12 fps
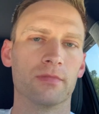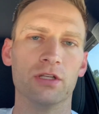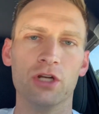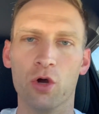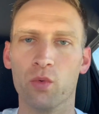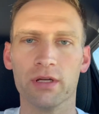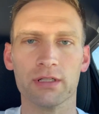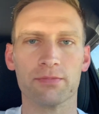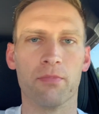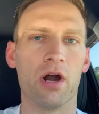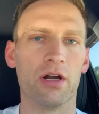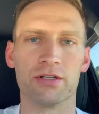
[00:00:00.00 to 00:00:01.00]
When it's
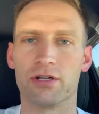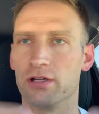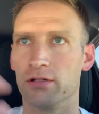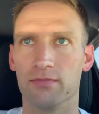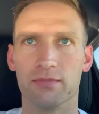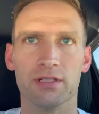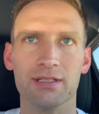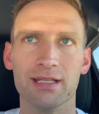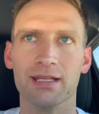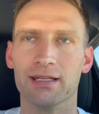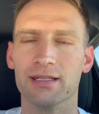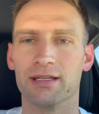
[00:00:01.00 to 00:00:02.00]
March, are you
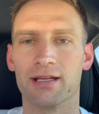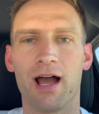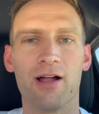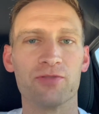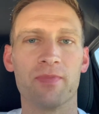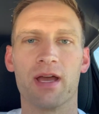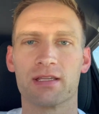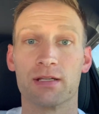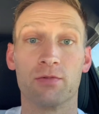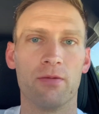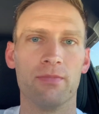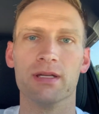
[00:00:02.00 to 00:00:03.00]
digging into college
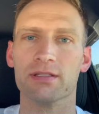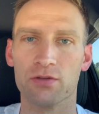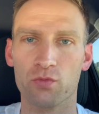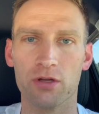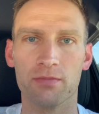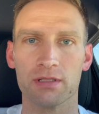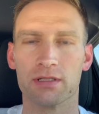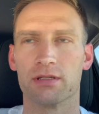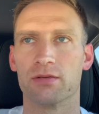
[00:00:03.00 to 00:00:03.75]
basketball, men's and women's?